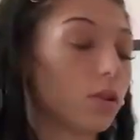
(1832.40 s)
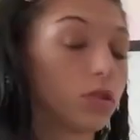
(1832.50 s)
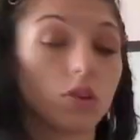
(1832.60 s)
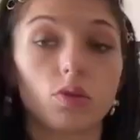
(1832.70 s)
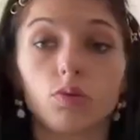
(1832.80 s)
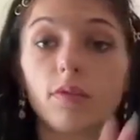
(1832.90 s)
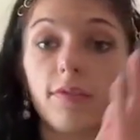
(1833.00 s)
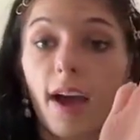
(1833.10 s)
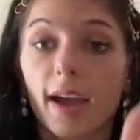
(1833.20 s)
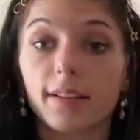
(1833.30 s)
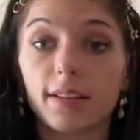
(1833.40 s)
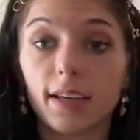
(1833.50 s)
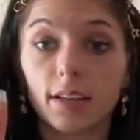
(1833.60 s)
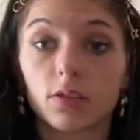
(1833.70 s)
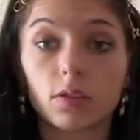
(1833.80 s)
So you divide
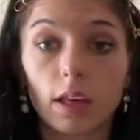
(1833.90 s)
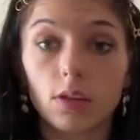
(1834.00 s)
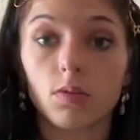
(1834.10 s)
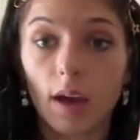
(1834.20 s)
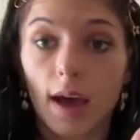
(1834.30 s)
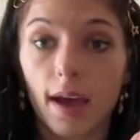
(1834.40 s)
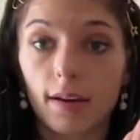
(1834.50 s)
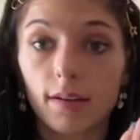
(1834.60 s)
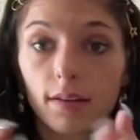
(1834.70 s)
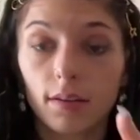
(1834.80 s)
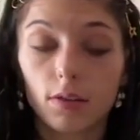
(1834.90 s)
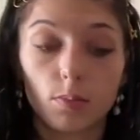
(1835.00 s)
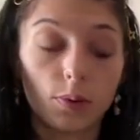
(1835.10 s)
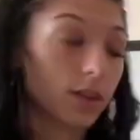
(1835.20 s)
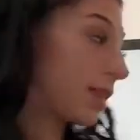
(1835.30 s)
the answer that you got, you
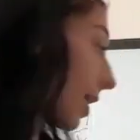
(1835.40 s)
put